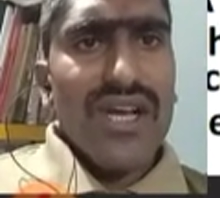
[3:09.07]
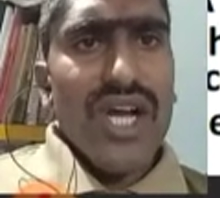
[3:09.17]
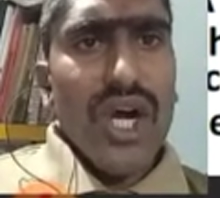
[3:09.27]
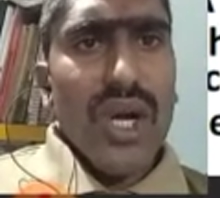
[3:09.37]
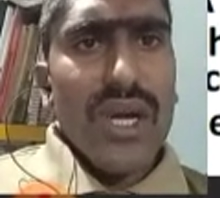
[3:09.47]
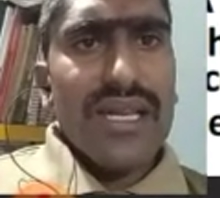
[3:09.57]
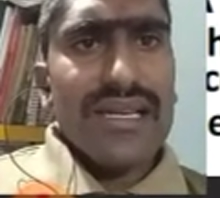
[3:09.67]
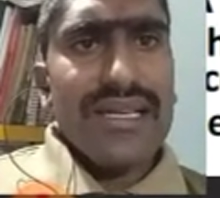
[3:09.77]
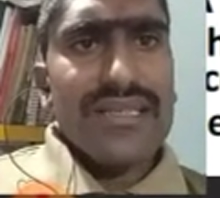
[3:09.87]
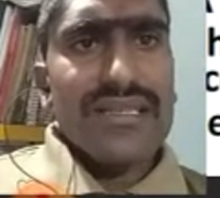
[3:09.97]
all
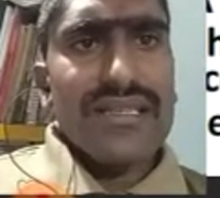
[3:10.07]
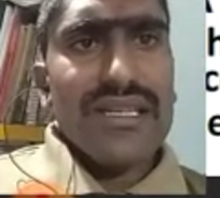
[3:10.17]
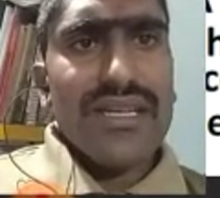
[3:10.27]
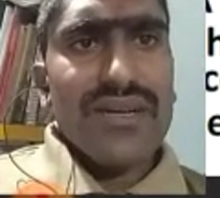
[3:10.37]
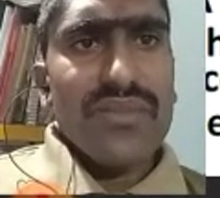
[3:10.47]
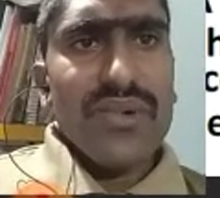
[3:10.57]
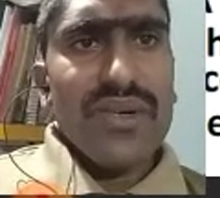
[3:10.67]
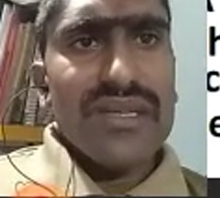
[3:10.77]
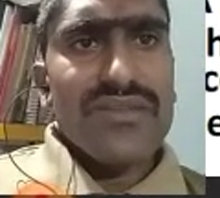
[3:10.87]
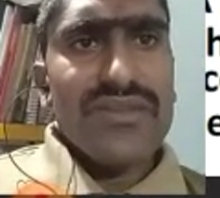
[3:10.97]
necessary
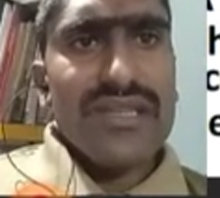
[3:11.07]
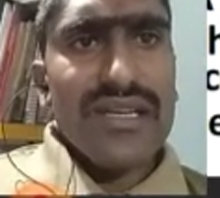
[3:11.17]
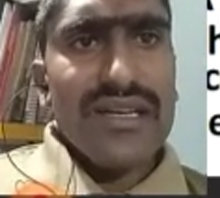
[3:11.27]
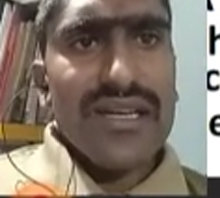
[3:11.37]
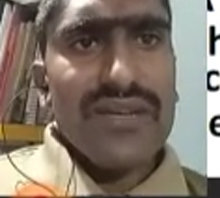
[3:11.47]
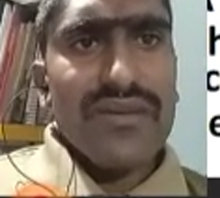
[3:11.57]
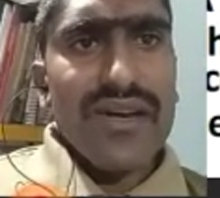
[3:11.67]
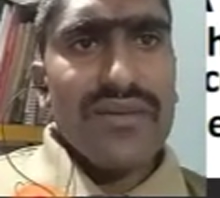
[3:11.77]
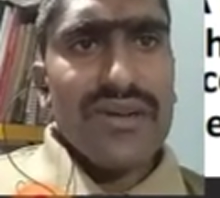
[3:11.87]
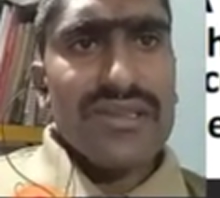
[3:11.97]
components which are
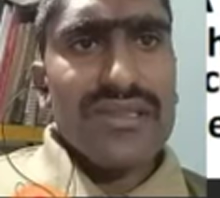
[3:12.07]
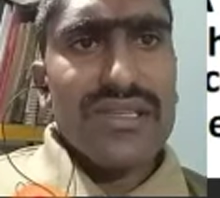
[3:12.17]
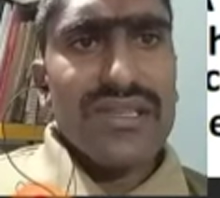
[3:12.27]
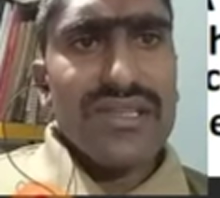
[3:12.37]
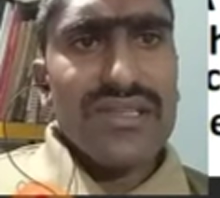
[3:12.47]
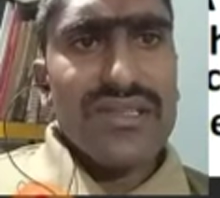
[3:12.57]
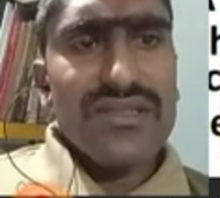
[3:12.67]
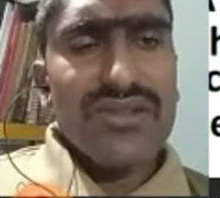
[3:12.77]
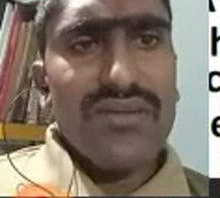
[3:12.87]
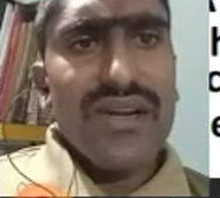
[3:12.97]
required for the
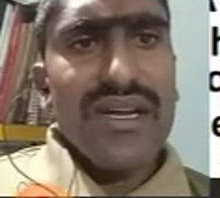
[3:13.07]
synthesis of